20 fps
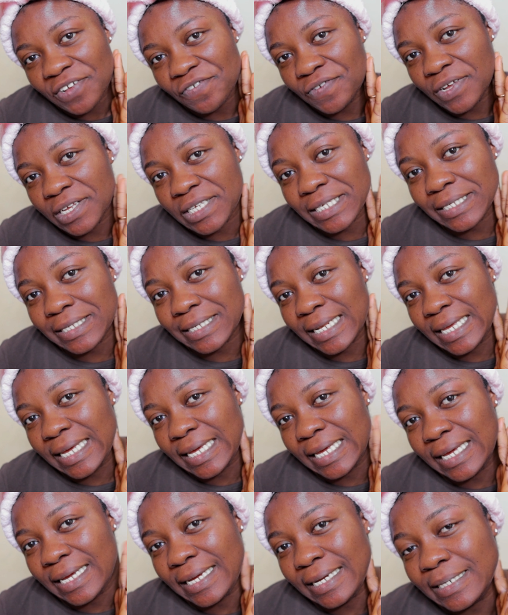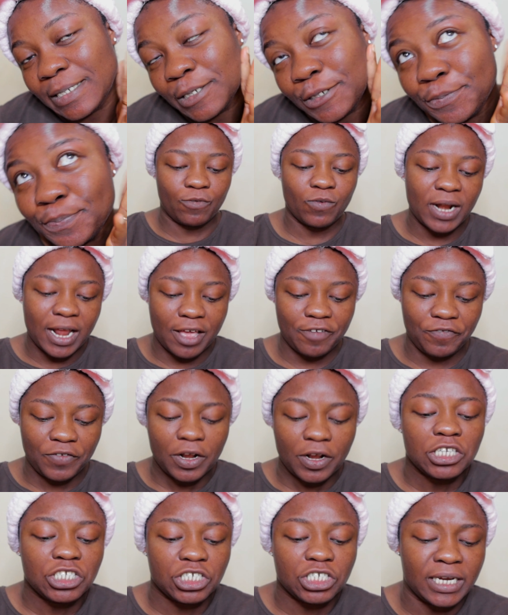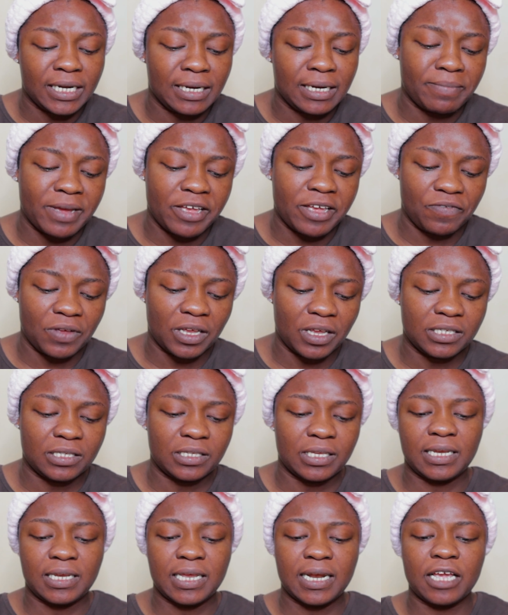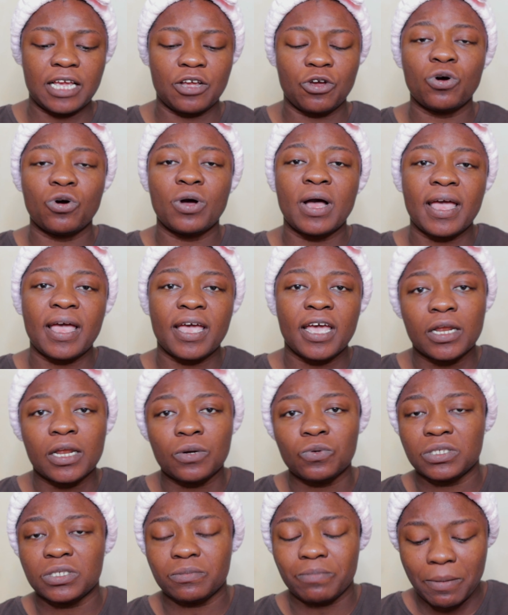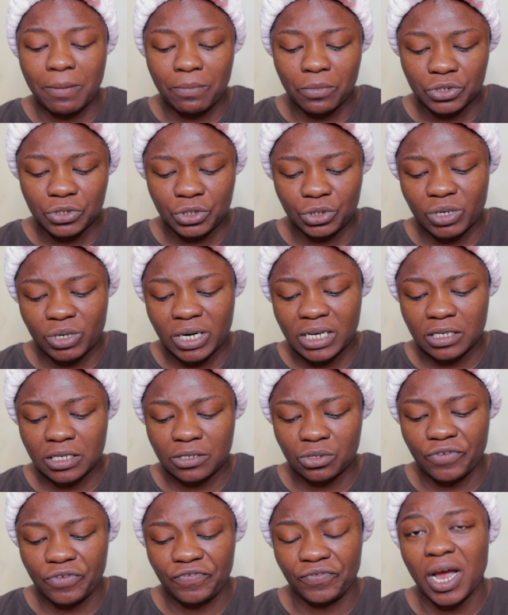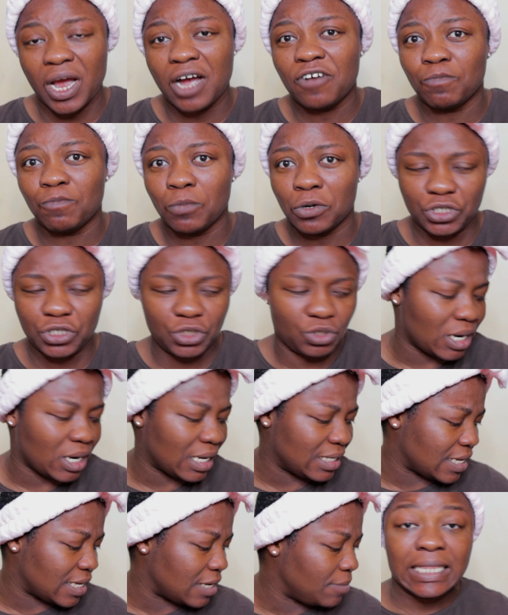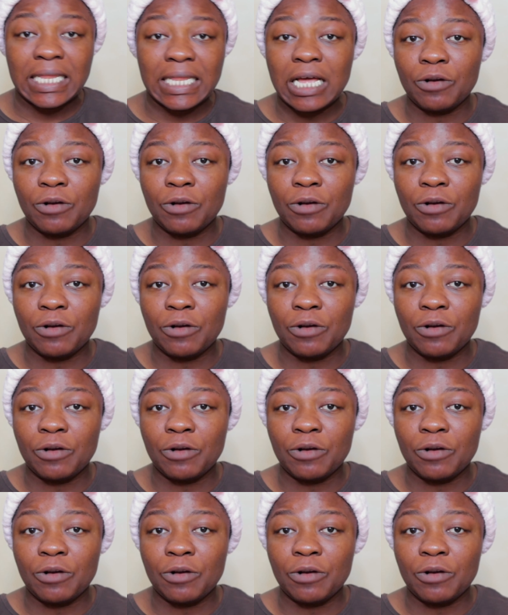face is cleaned. When I finish cleaning my face, then I go ahead with my moisturizer. So if you have moisturizer, that